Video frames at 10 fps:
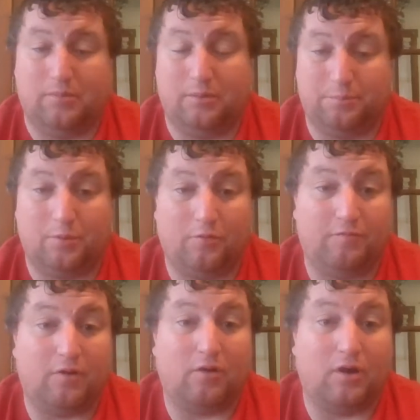improve
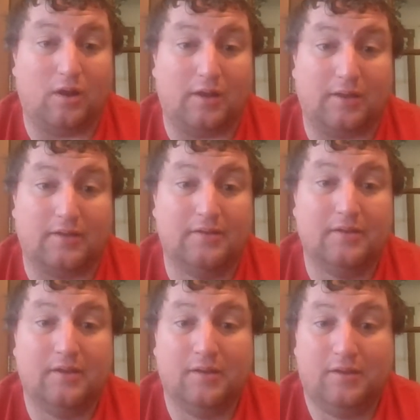our
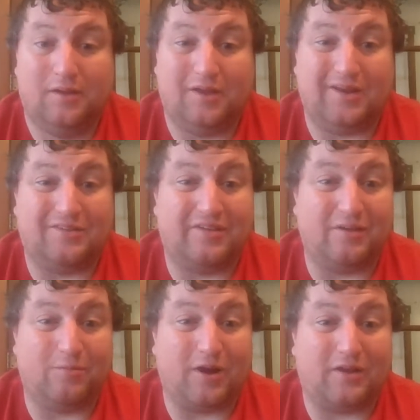NET
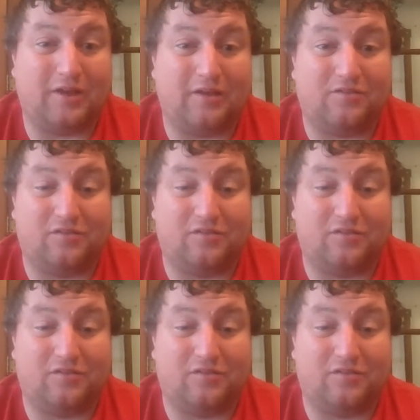rankings.